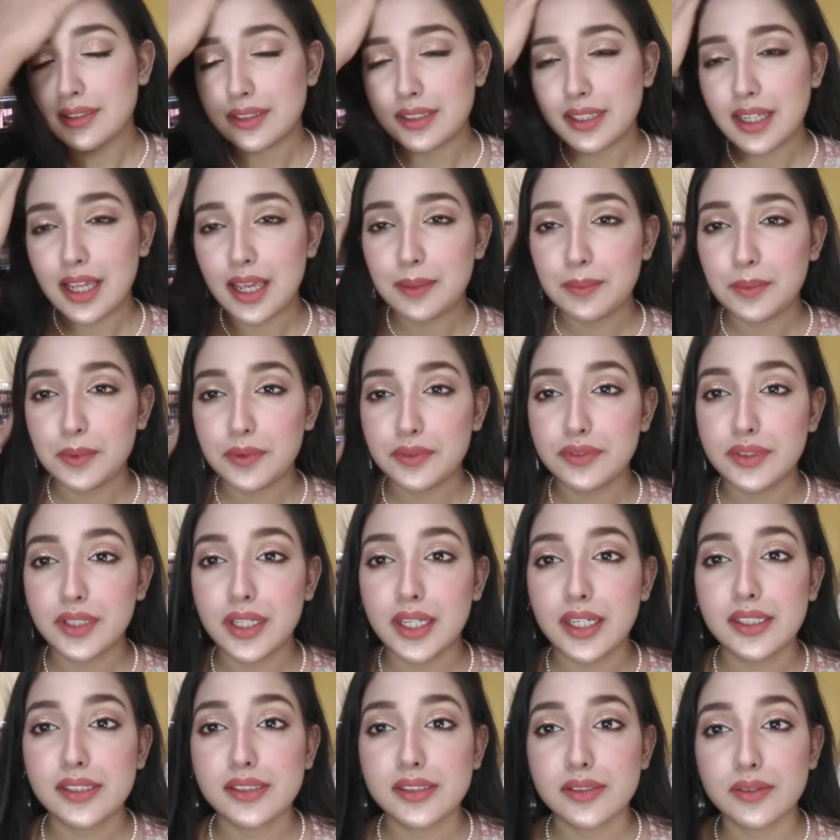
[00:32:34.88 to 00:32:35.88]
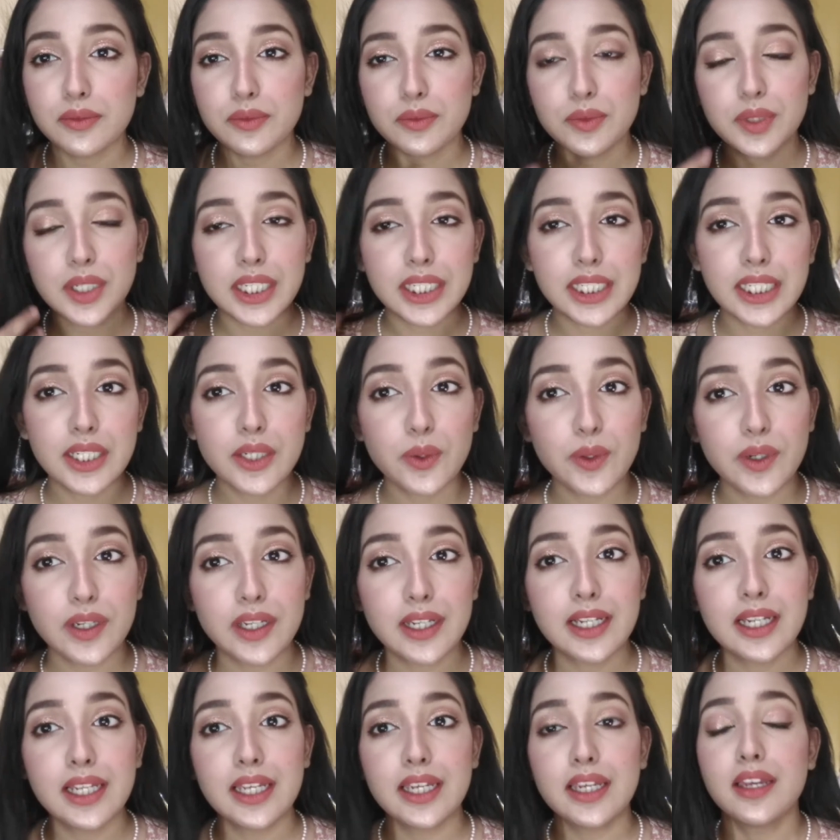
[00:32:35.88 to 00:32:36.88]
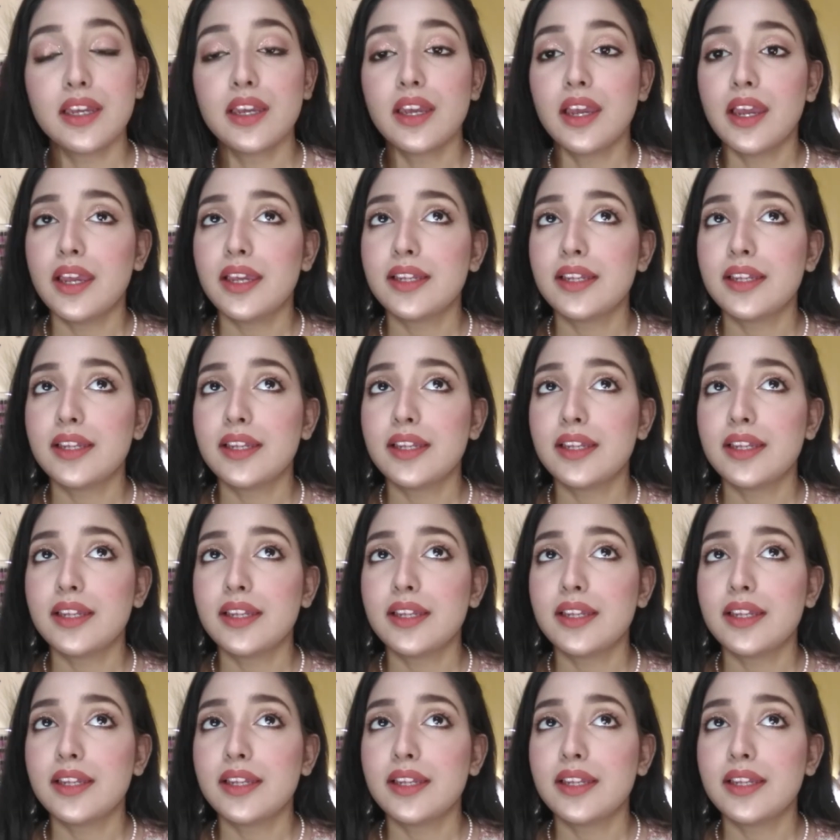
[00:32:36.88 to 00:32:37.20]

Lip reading: type of things very quickly.